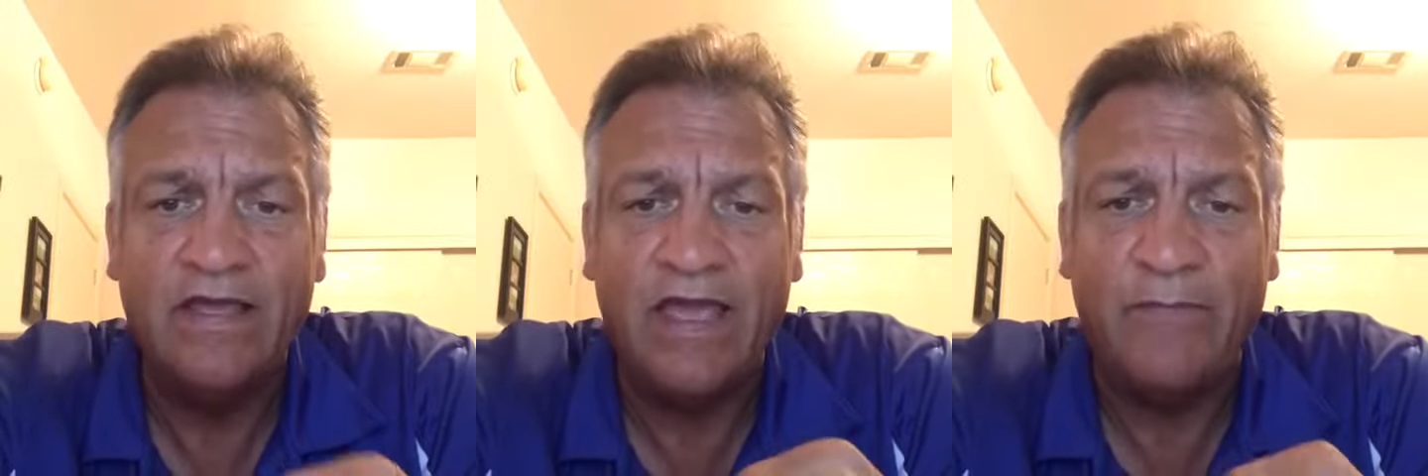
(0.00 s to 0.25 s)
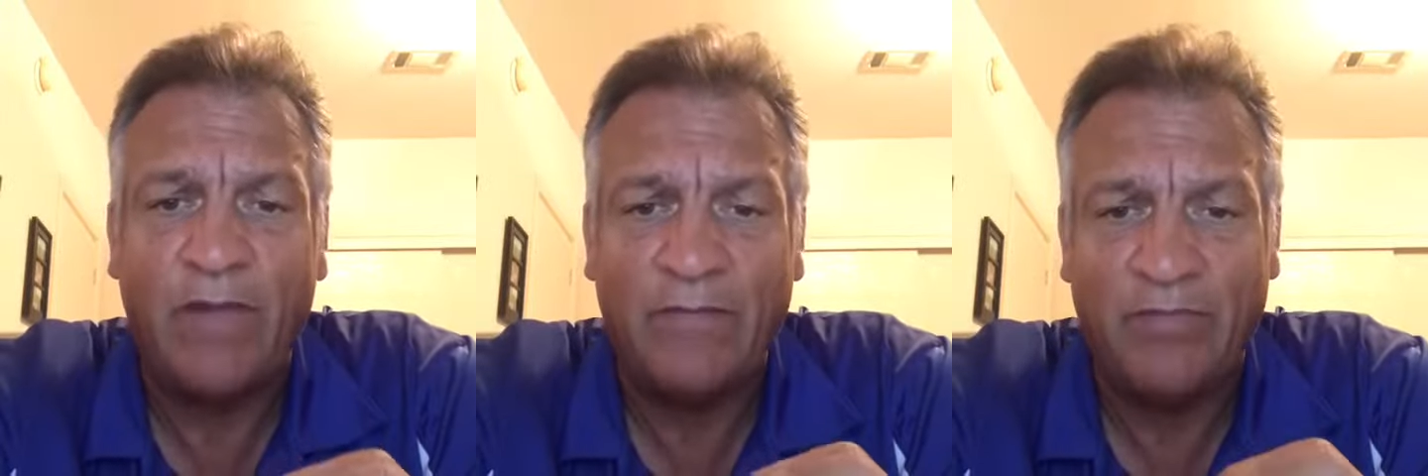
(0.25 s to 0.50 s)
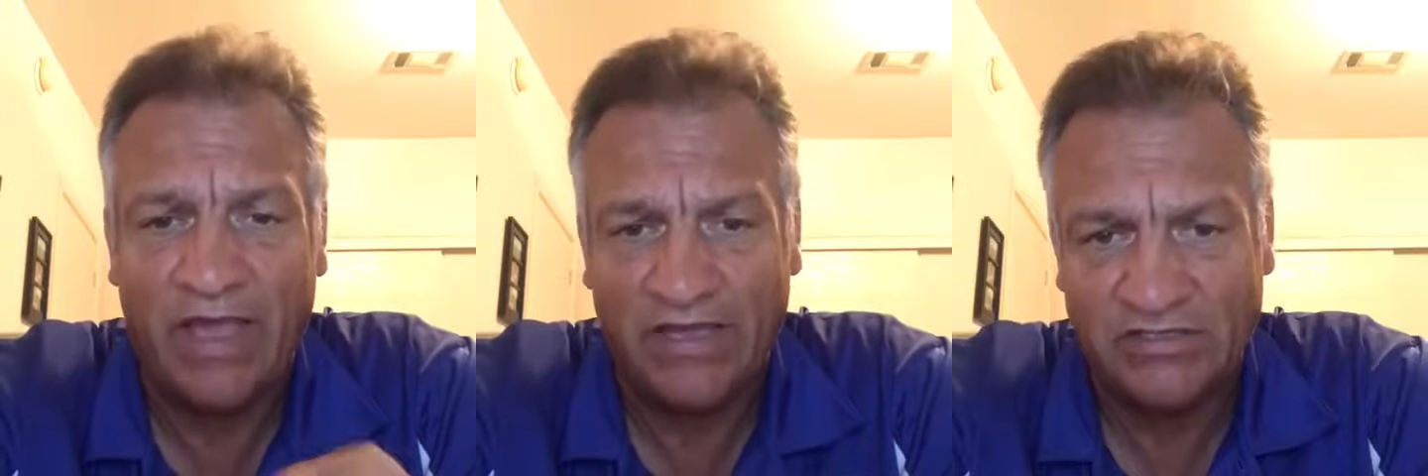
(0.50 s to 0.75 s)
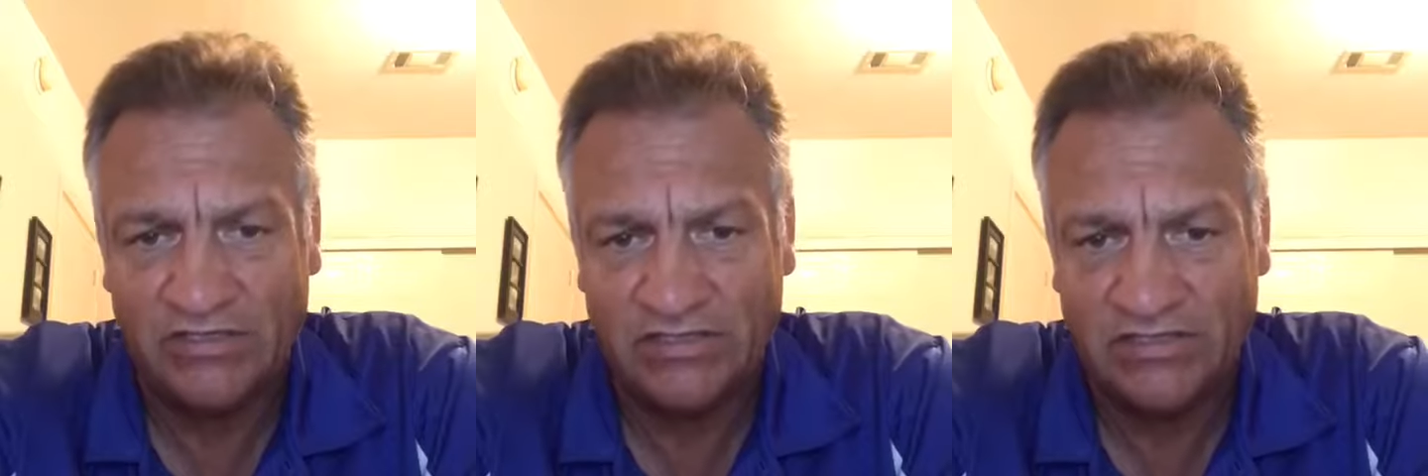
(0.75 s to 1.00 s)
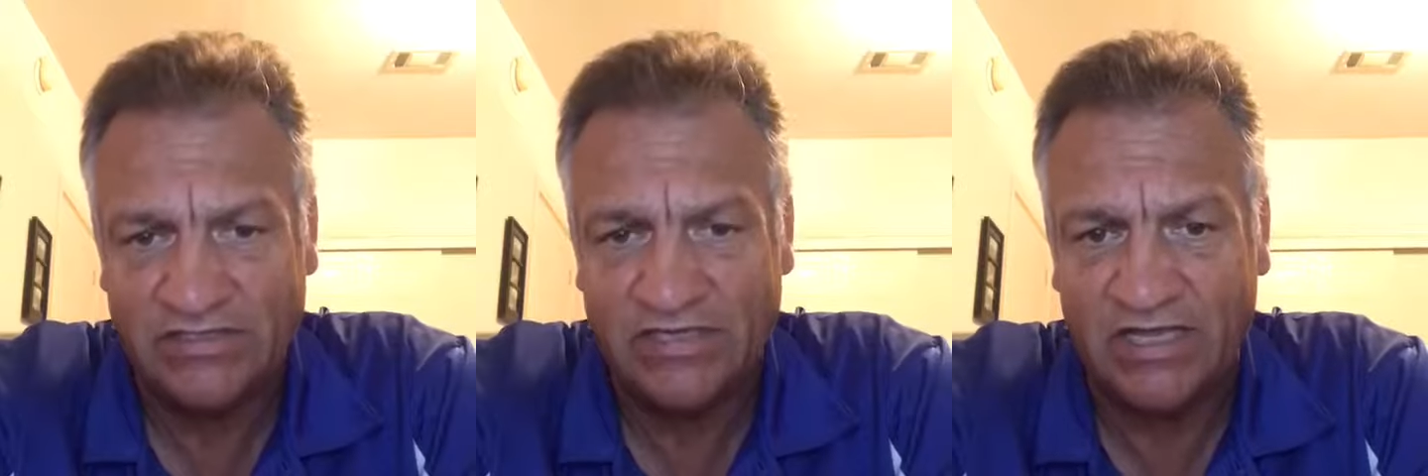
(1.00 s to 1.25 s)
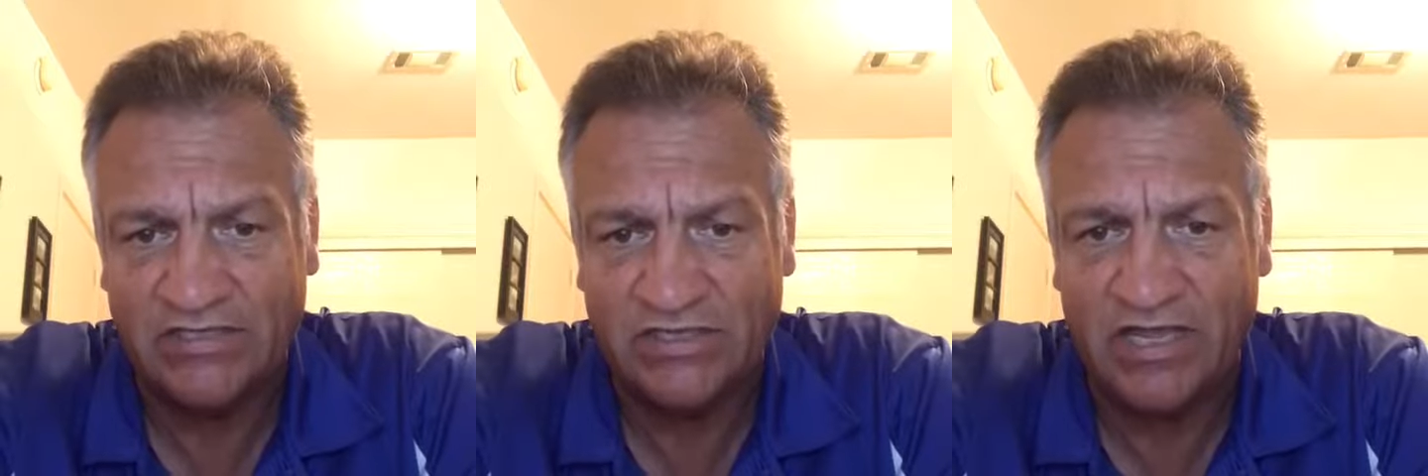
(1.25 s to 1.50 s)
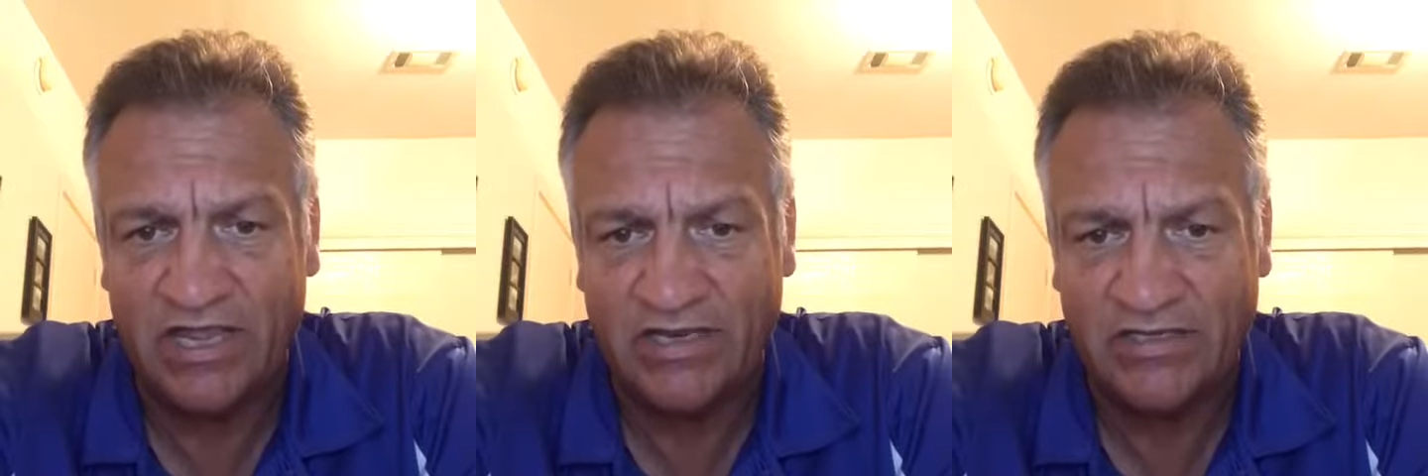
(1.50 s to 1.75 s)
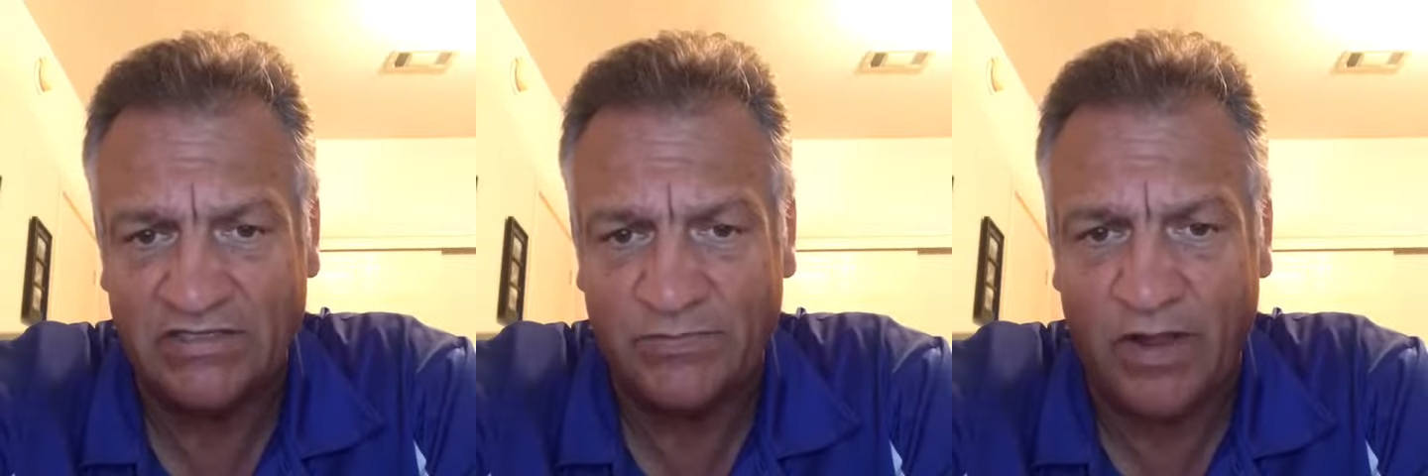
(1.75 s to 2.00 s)
Hey, my passion is to educate
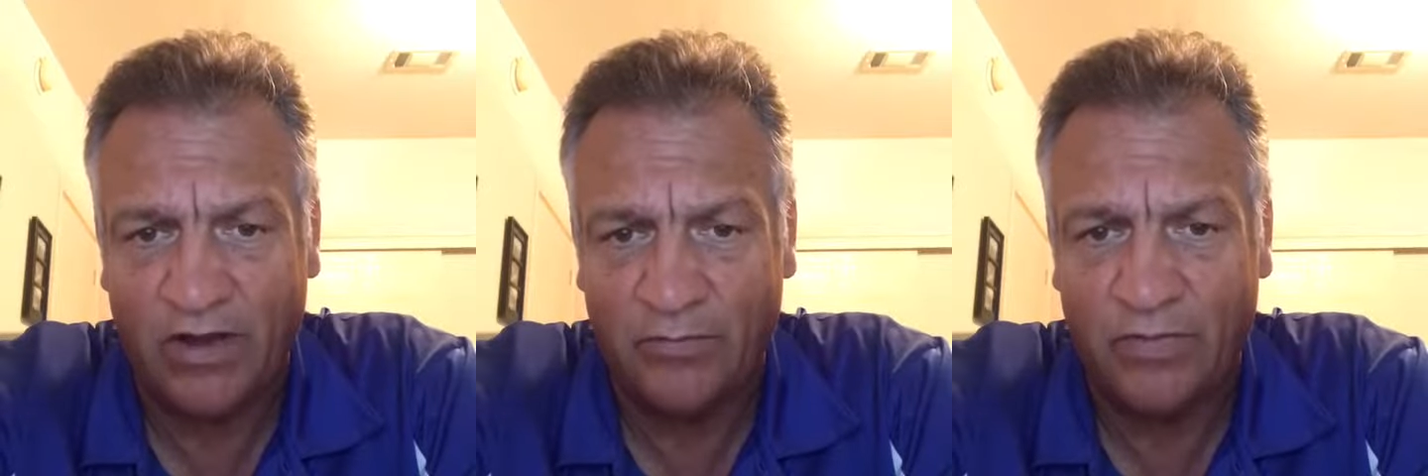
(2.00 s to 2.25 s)
and inspire